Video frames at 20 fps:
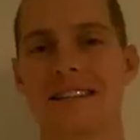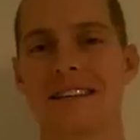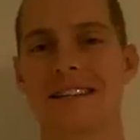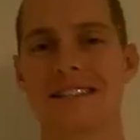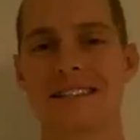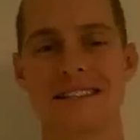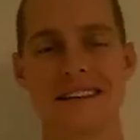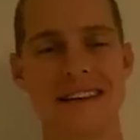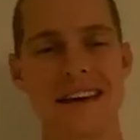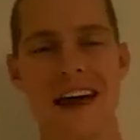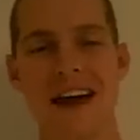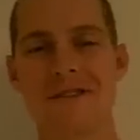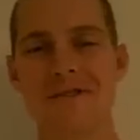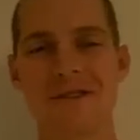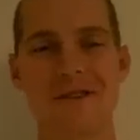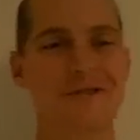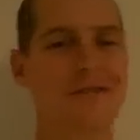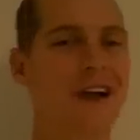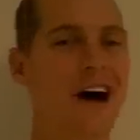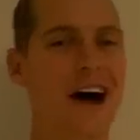They see
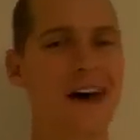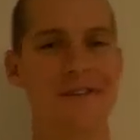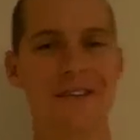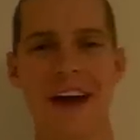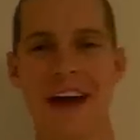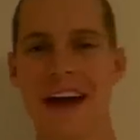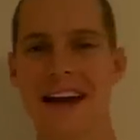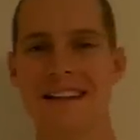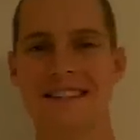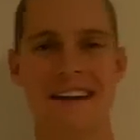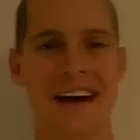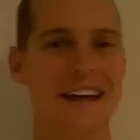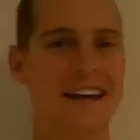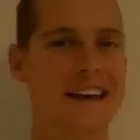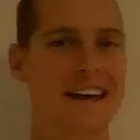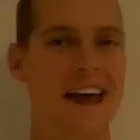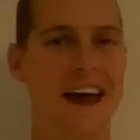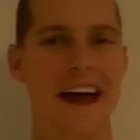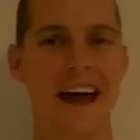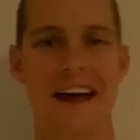every 5K,
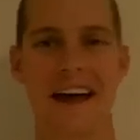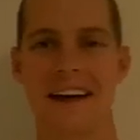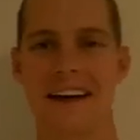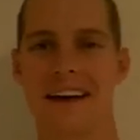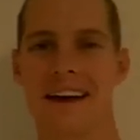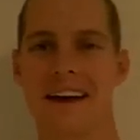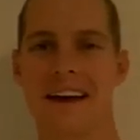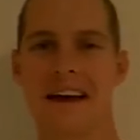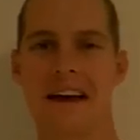10K,